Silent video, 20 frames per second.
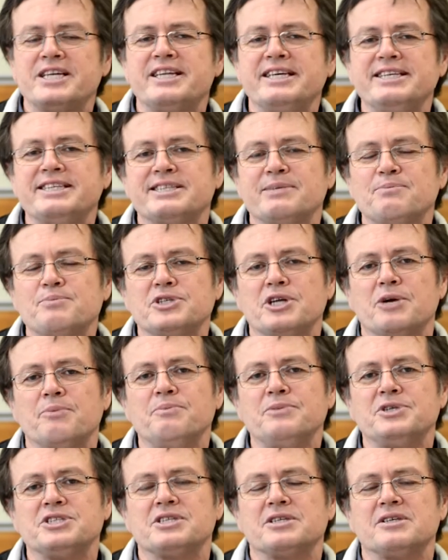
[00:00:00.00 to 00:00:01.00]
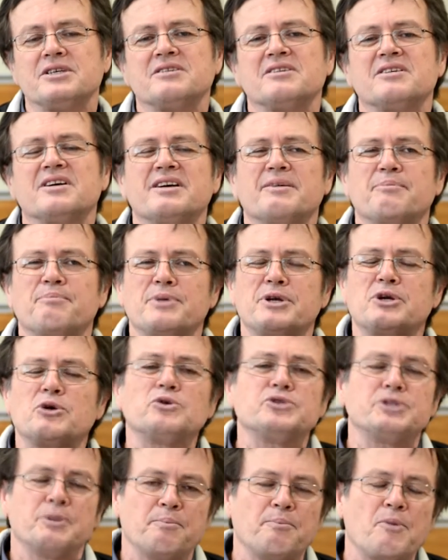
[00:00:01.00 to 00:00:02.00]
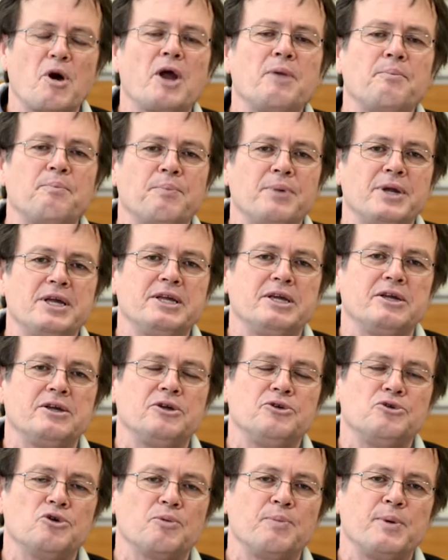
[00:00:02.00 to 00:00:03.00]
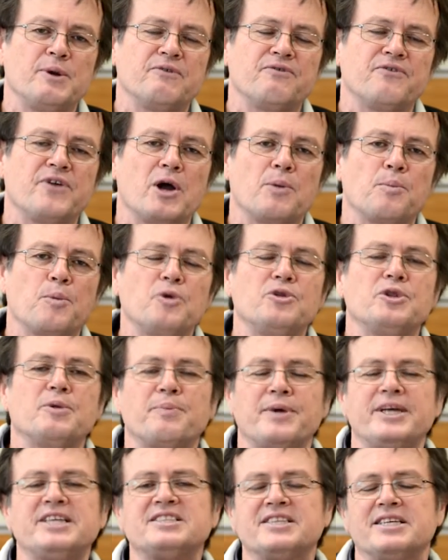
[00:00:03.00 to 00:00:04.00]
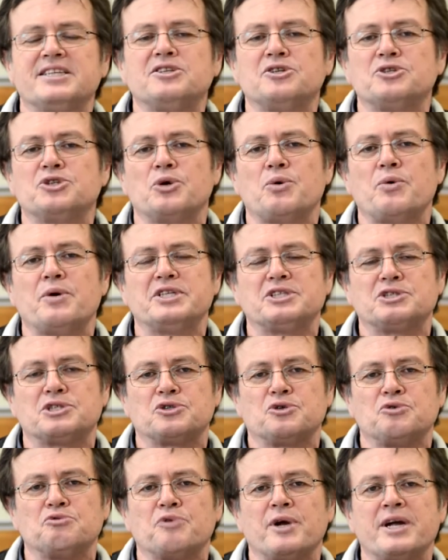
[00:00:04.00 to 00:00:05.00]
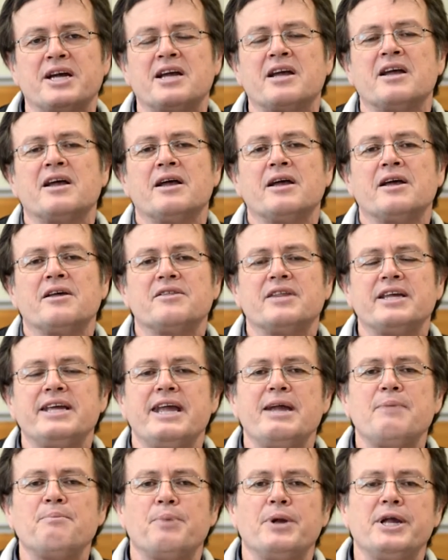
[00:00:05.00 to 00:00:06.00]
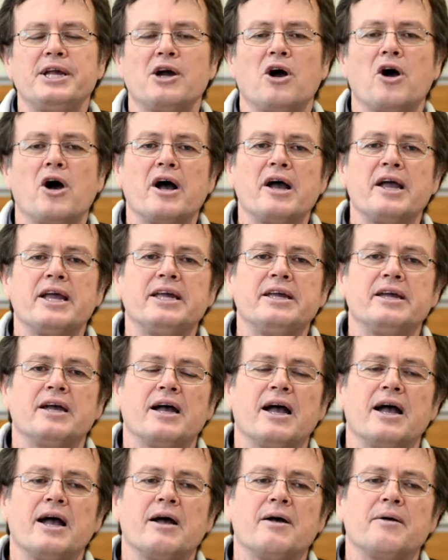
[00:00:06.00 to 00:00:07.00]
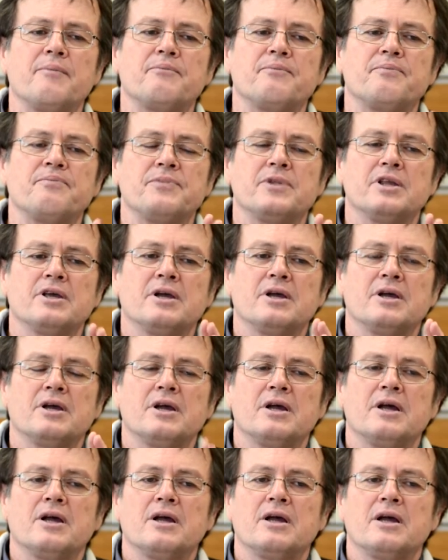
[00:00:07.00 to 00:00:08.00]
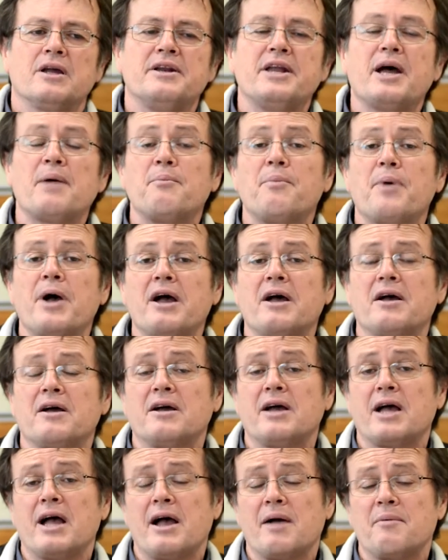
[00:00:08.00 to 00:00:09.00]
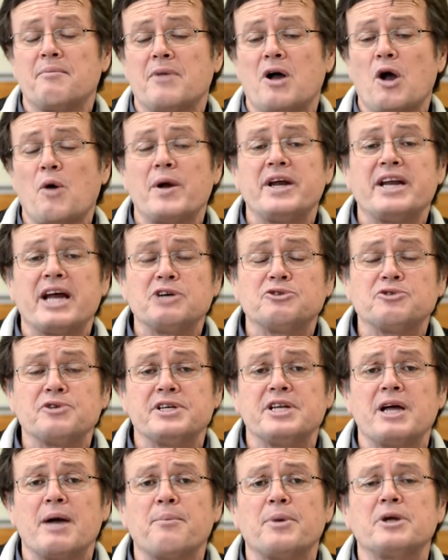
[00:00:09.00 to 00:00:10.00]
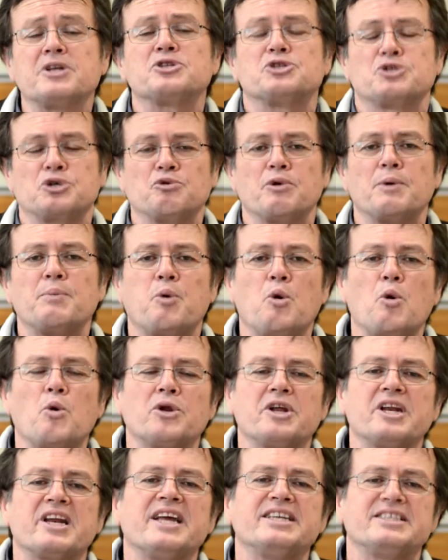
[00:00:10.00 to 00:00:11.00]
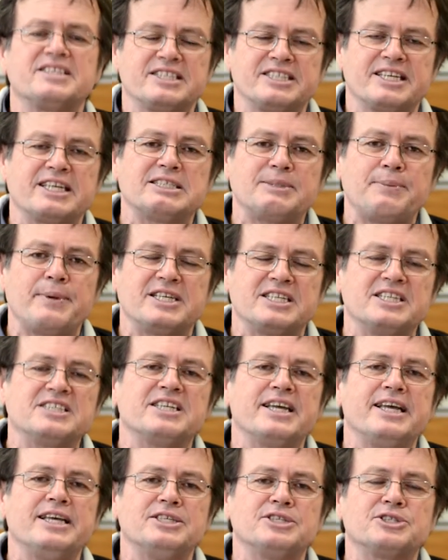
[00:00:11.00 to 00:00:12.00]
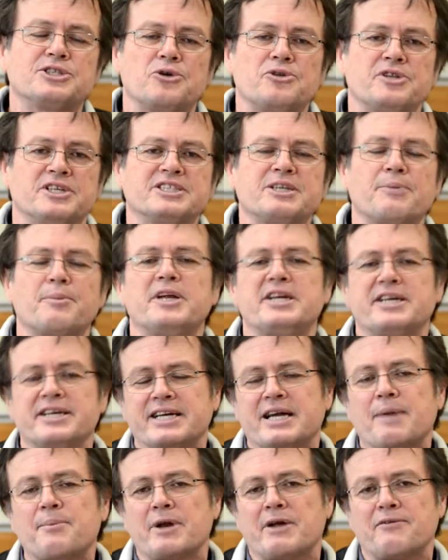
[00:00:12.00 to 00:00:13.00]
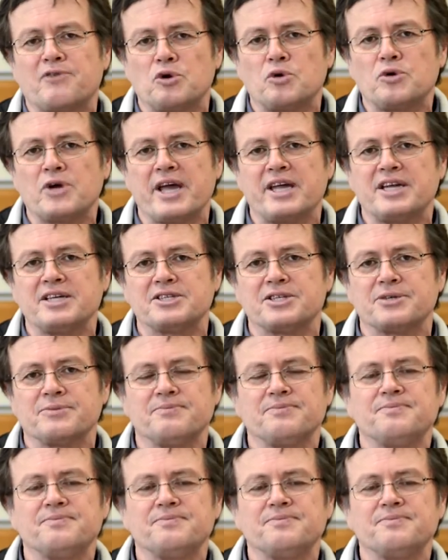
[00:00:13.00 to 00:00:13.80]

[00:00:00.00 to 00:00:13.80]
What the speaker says: these symptoms, because it might be European foulbrood, the best thing to do is to ring the MPI number, 0800 number, to report it as a suspect disease so that somebody can come and have a look at it.